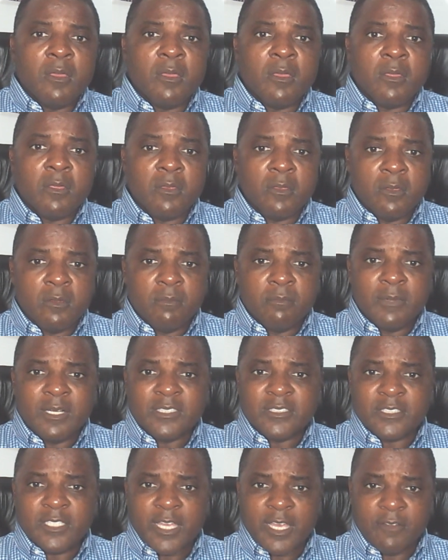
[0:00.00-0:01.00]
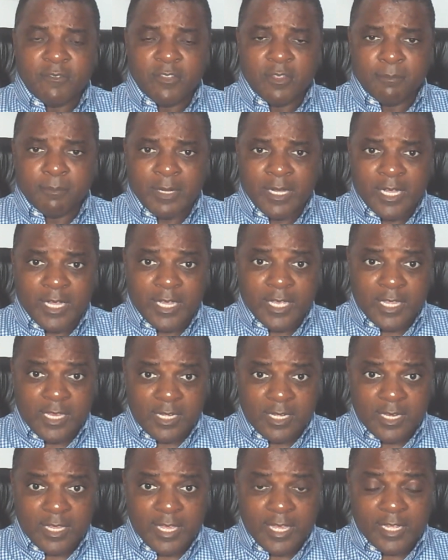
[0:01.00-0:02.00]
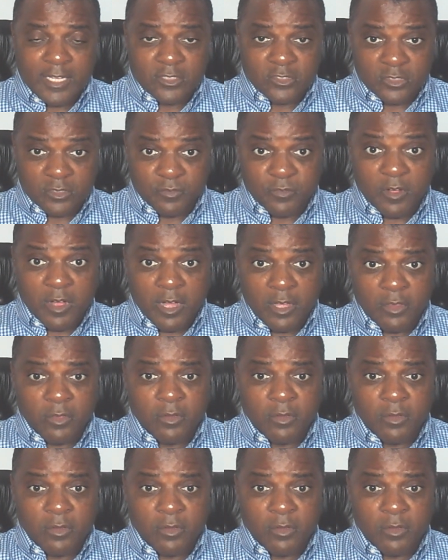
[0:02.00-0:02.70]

You must have the mind as the Father.